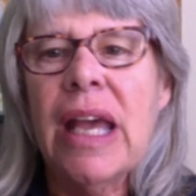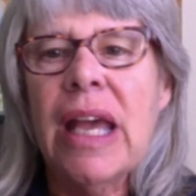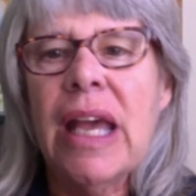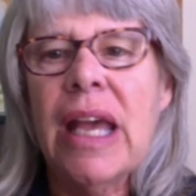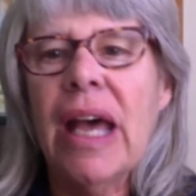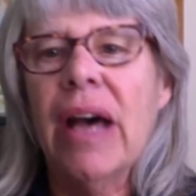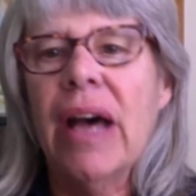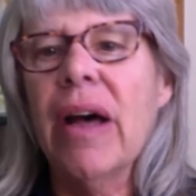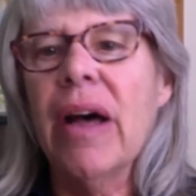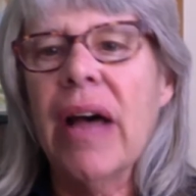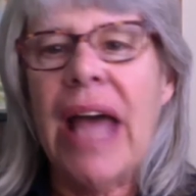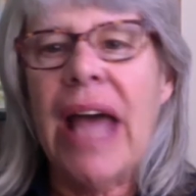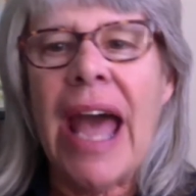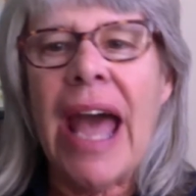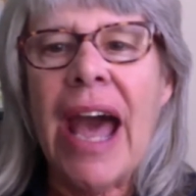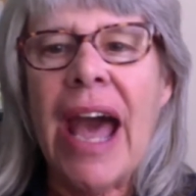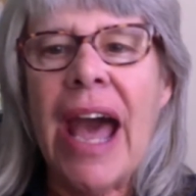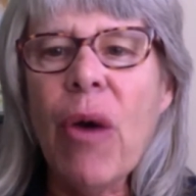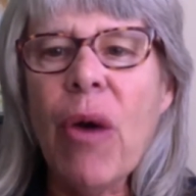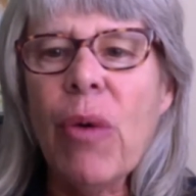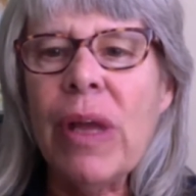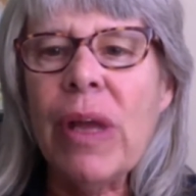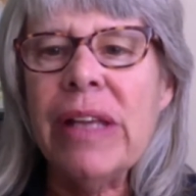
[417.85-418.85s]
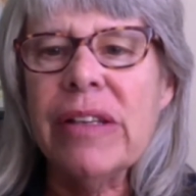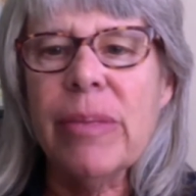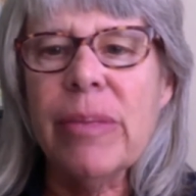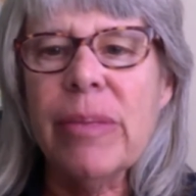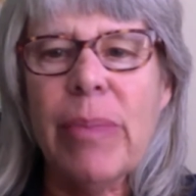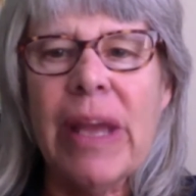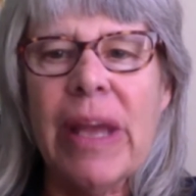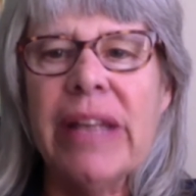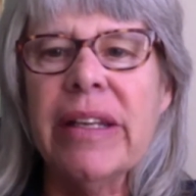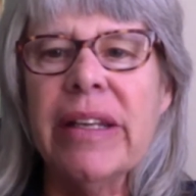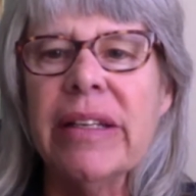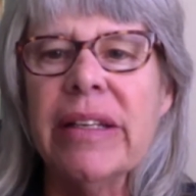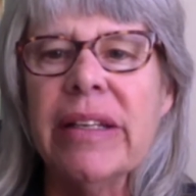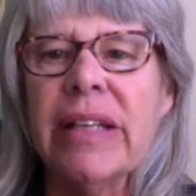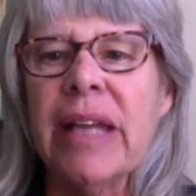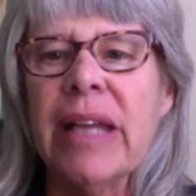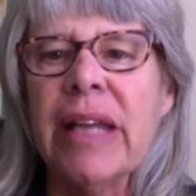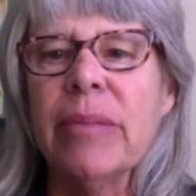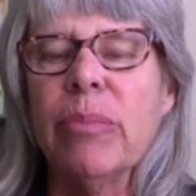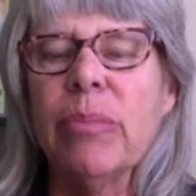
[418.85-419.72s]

How independent can